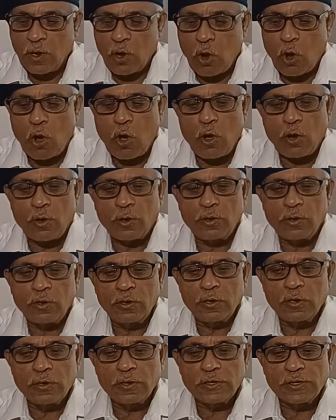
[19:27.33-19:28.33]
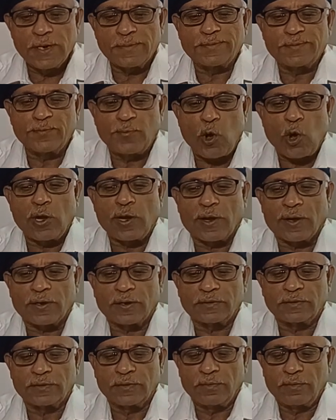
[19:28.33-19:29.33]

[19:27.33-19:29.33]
on ship's boiler.